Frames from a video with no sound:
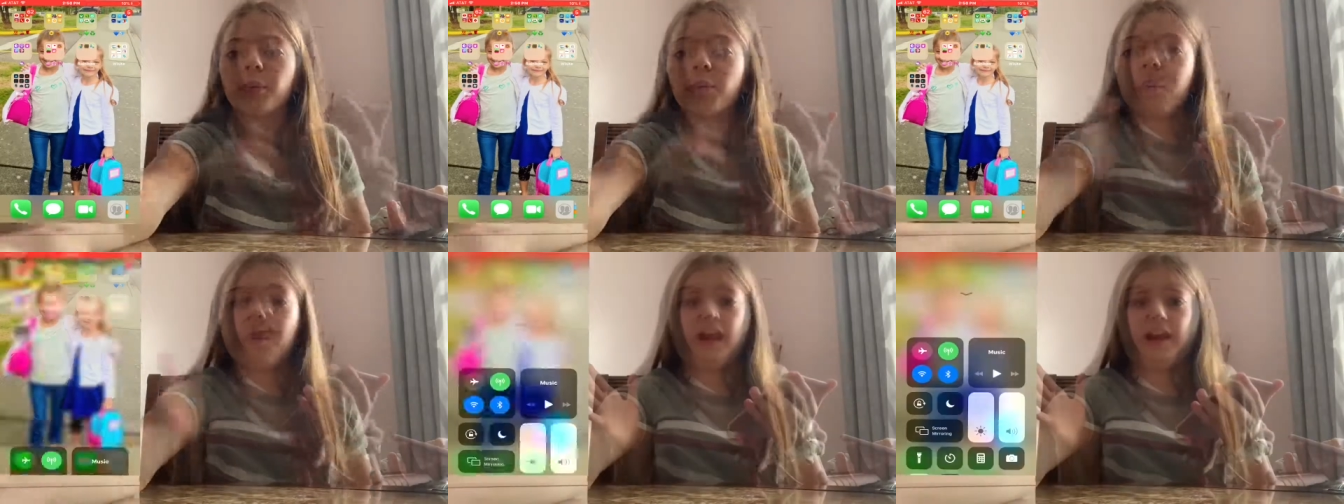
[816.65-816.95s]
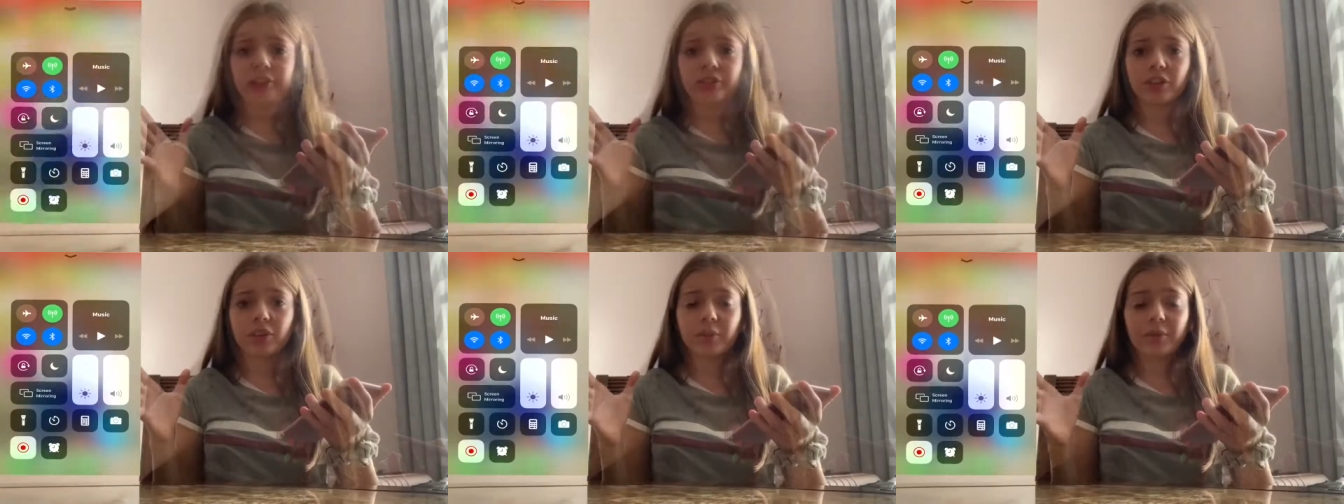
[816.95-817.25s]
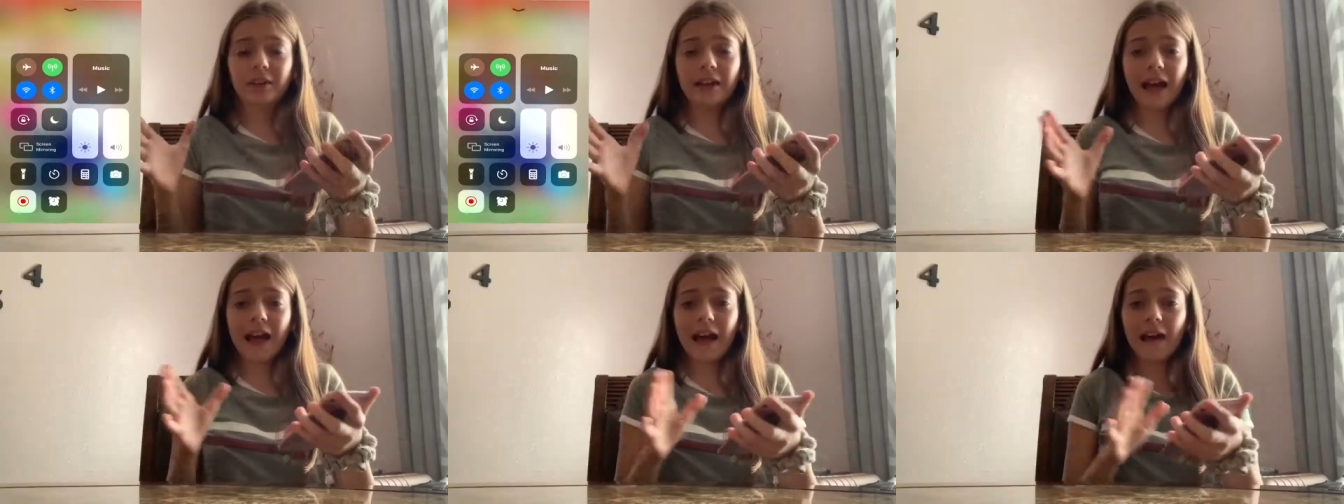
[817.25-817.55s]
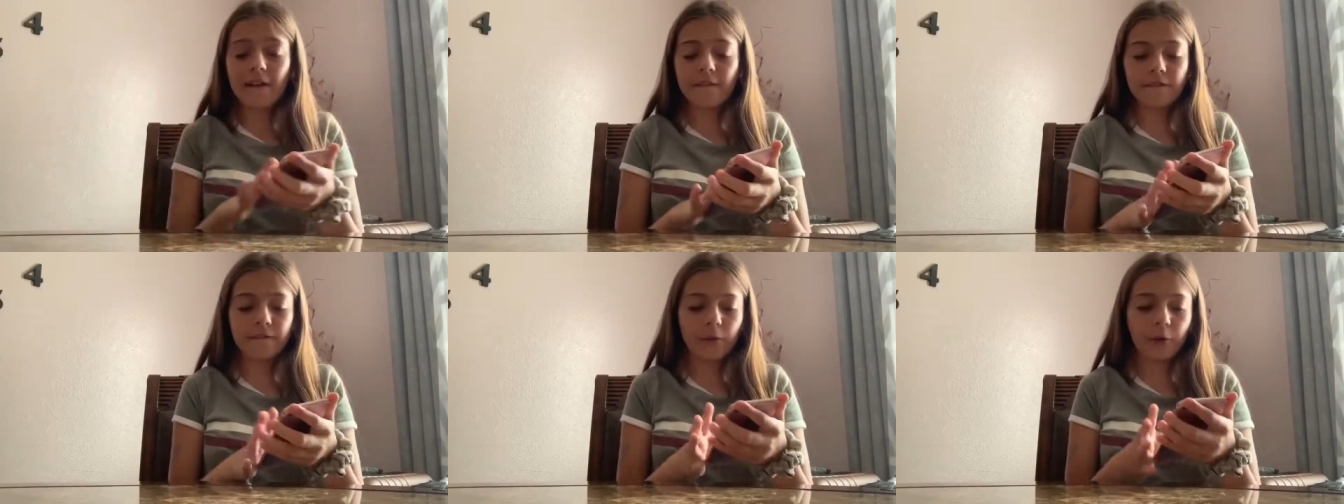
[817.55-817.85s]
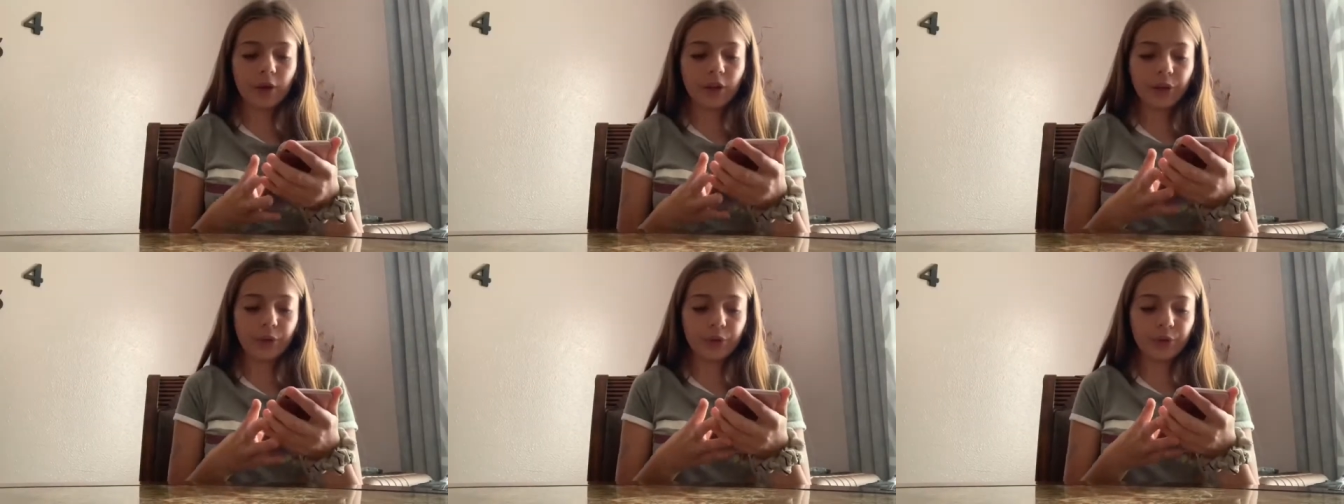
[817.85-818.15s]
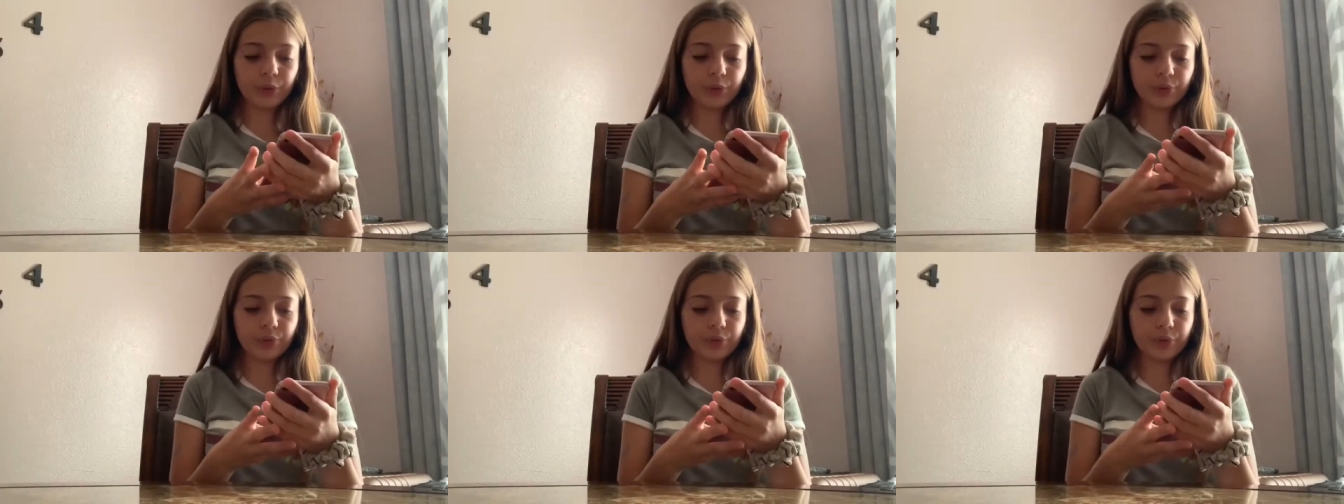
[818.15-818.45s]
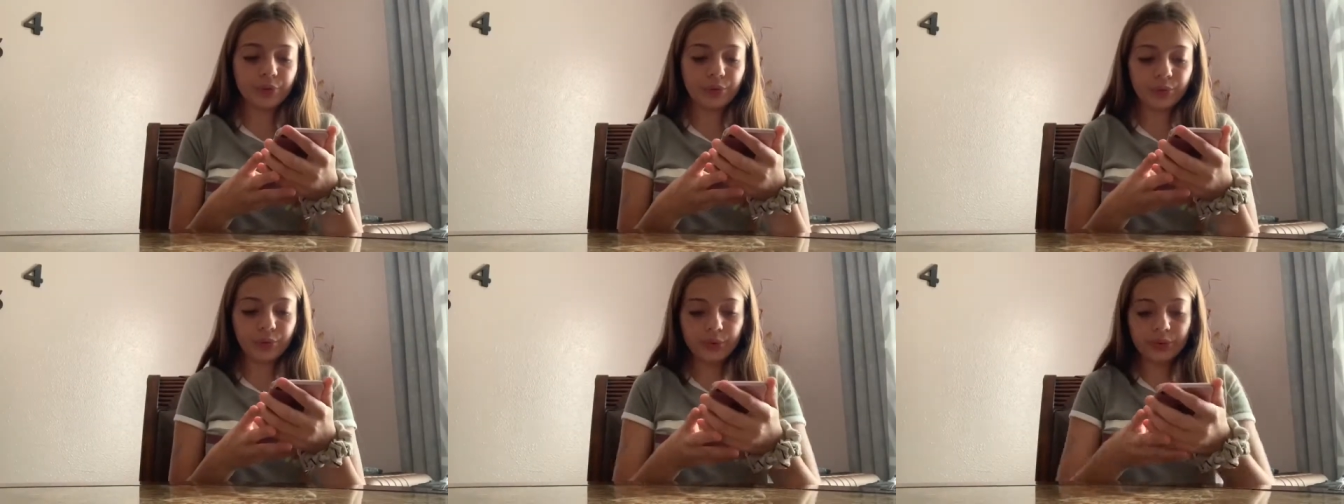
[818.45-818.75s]
that's all we have for you
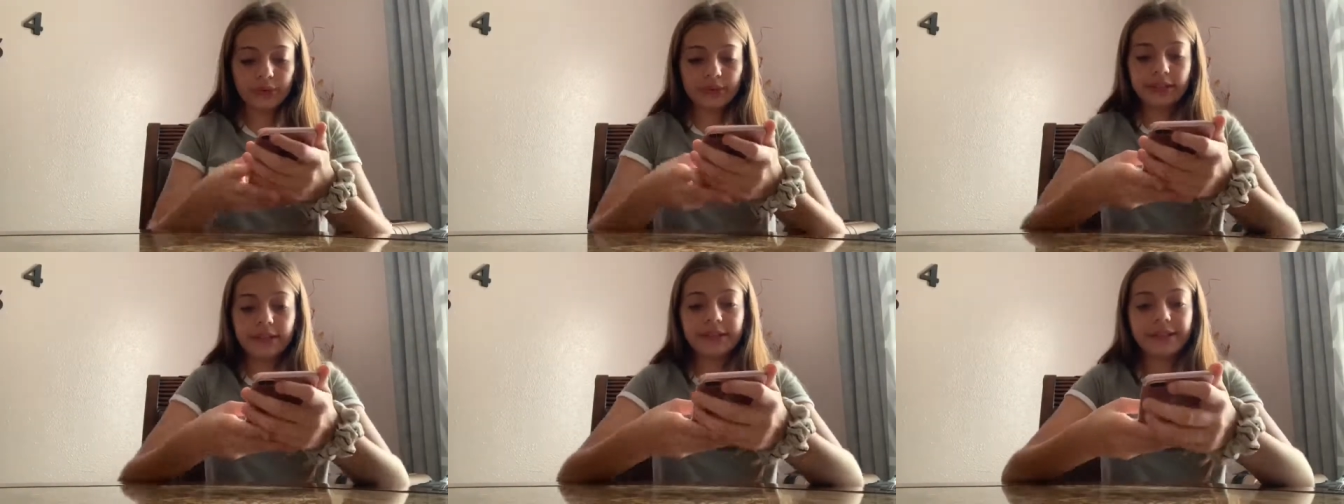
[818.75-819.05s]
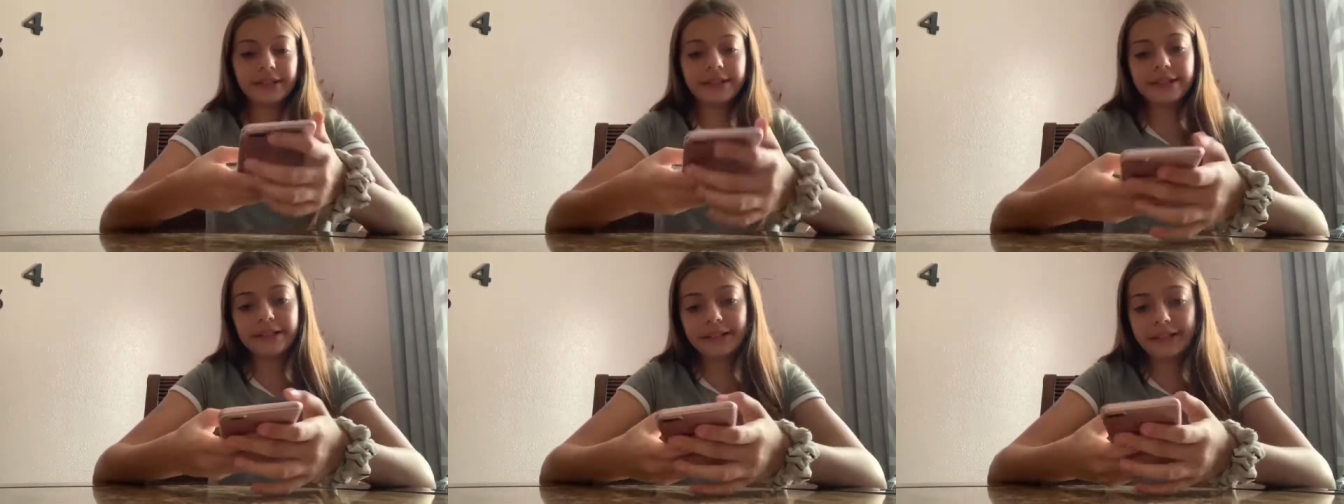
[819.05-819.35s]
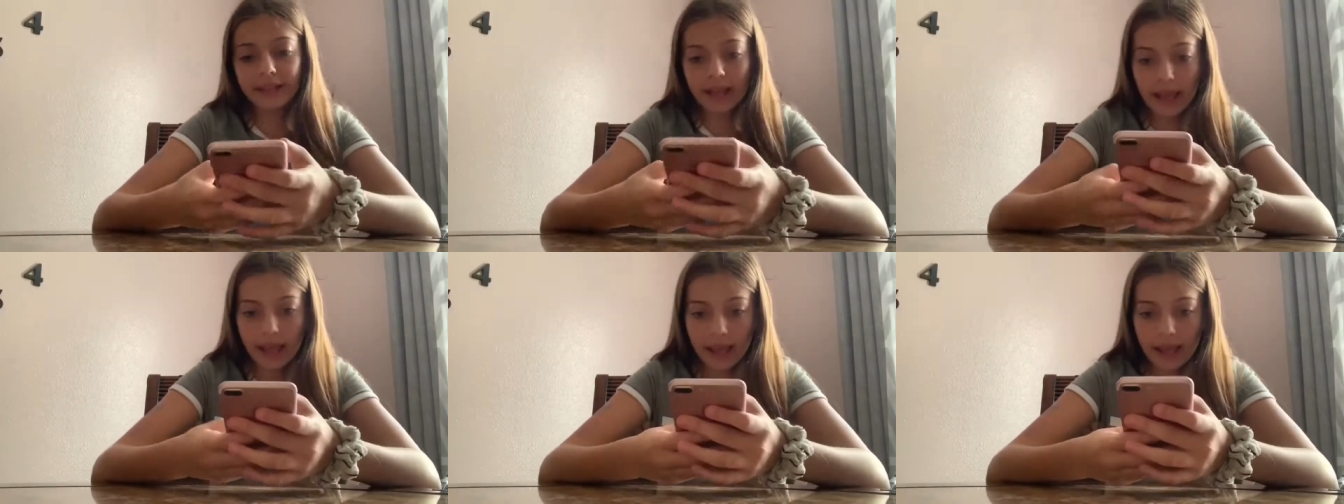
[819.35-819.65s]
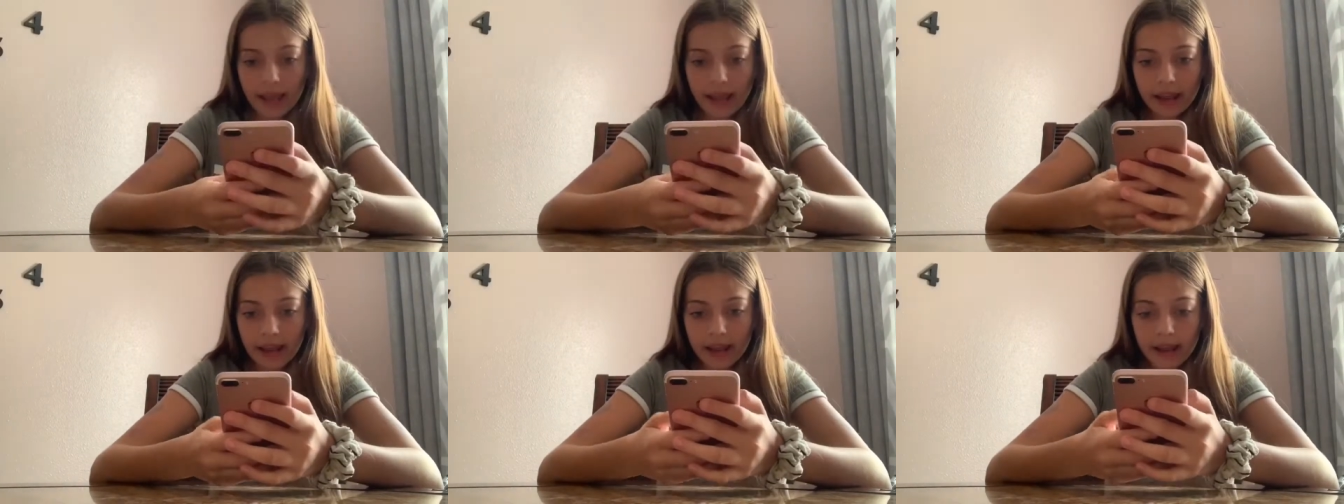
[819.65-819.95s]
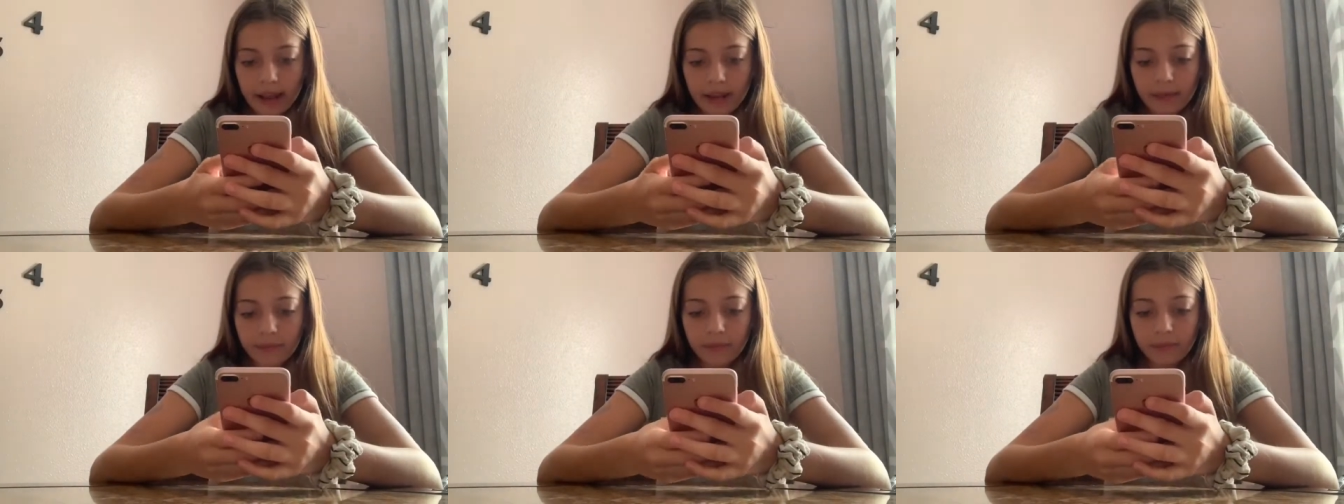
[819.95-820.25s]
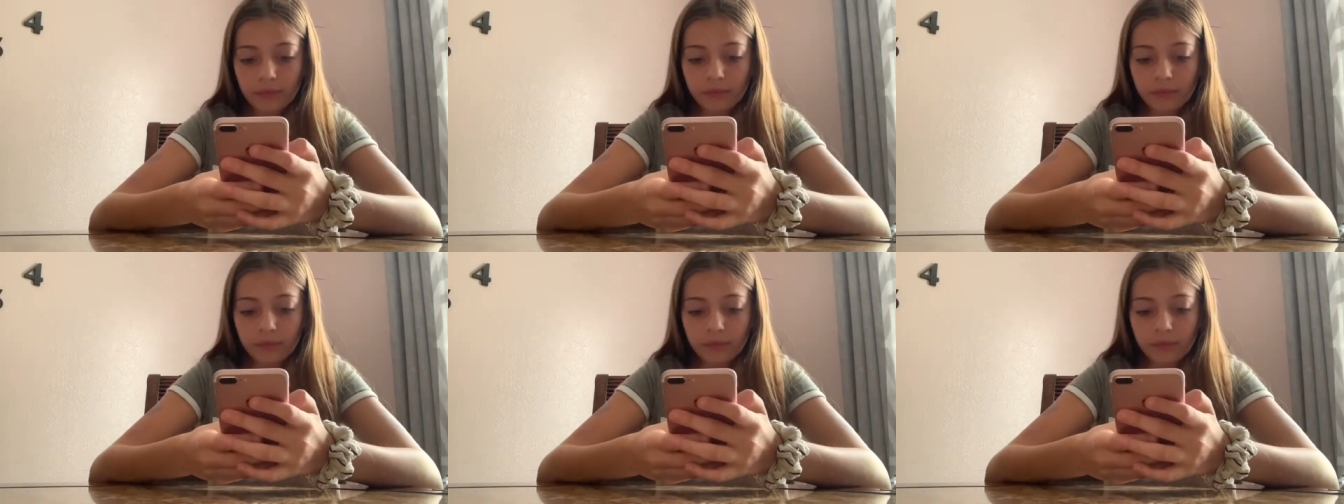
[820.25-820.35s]
today.